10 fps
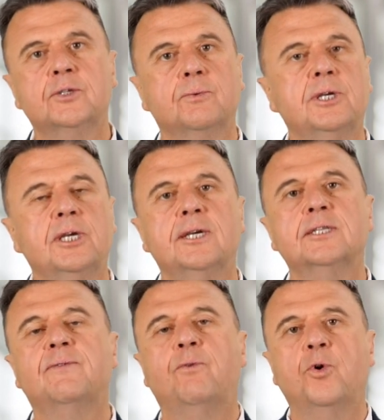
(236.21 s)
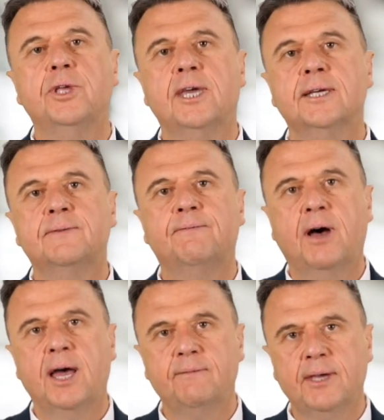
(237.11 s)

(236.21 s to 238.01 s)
3 years, 4 years, 5